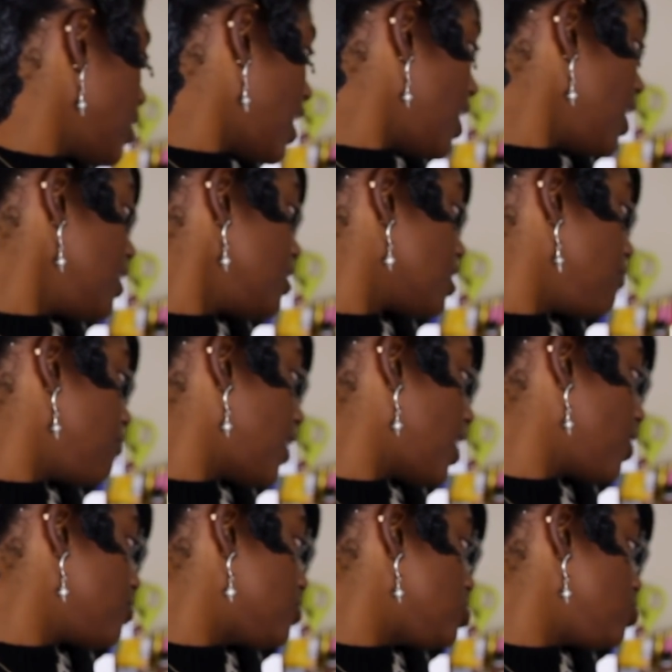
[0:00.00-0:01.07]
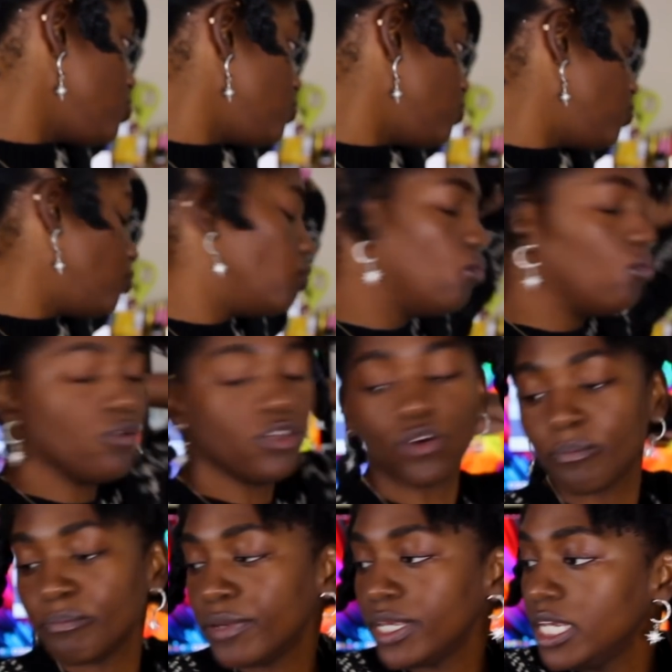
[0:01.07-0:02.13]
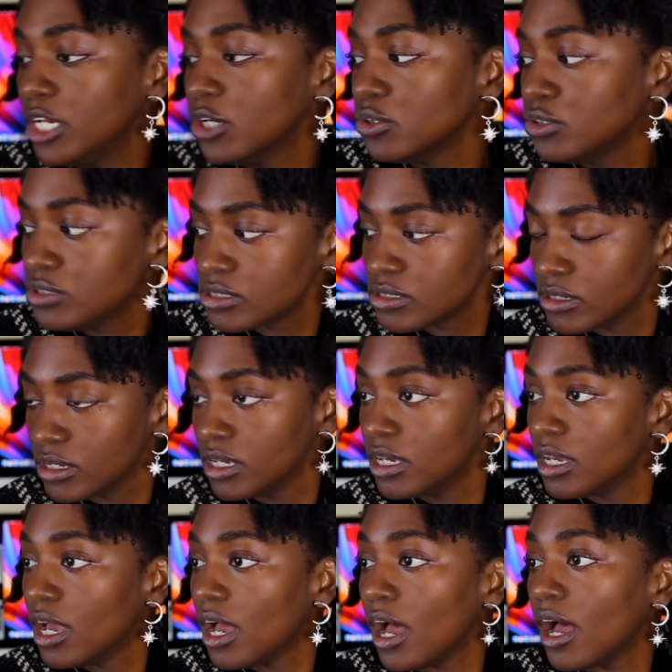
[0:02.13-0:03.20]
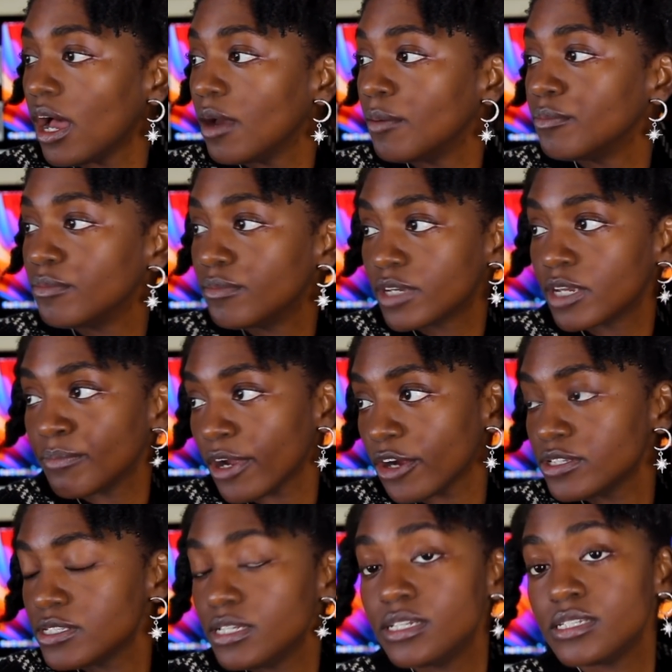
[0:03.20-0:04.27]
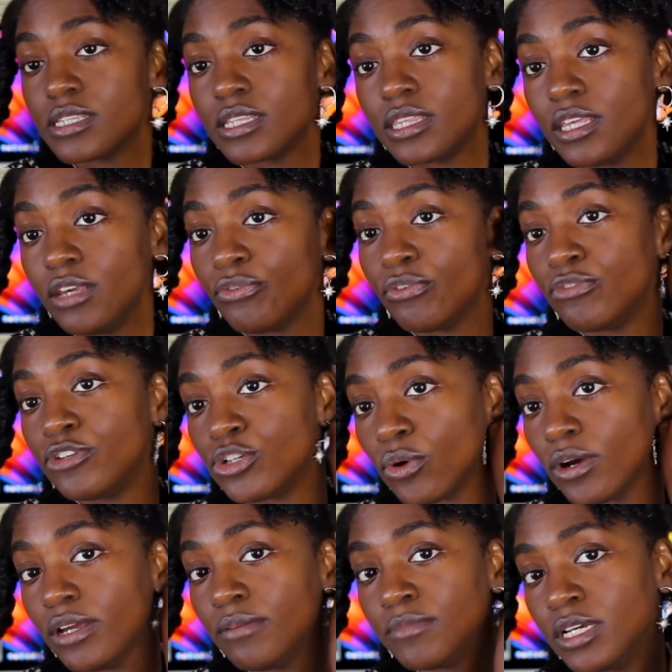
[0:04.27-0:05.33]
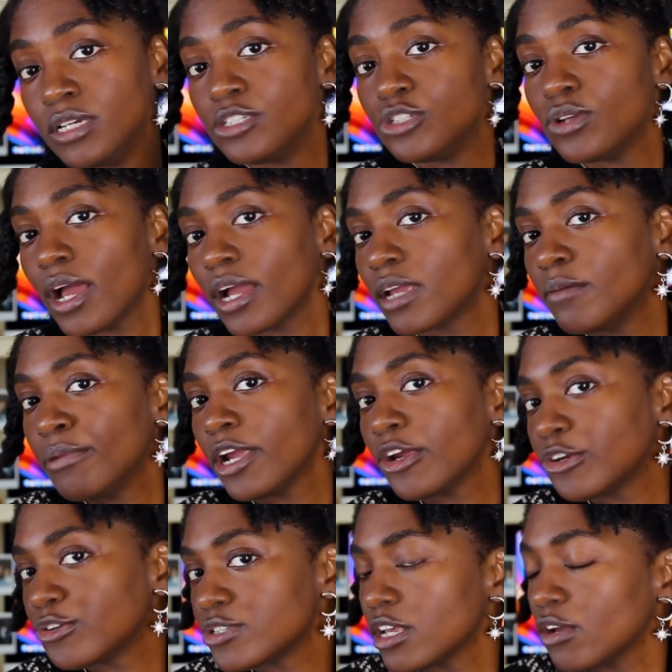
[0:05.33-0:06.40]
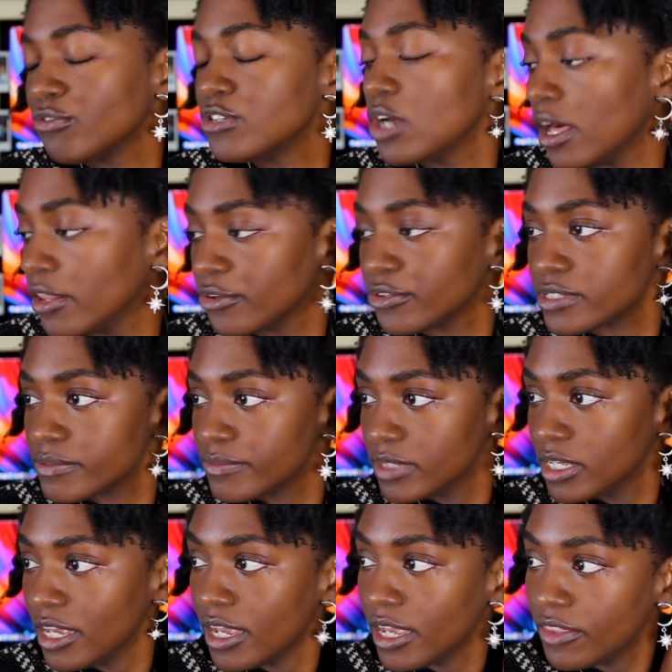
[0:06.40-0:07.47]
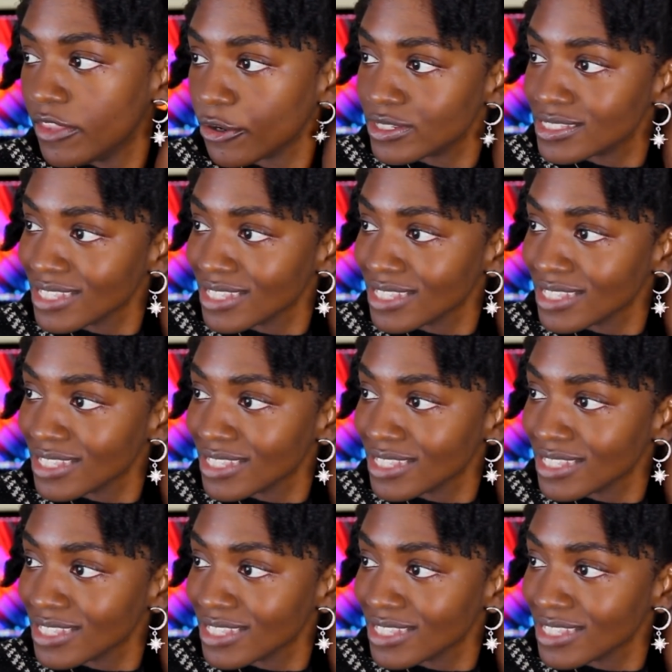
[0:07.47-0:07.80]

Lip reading: behind compared to your peers. Comparison is the thief of joy. Do not compare yourself to others. There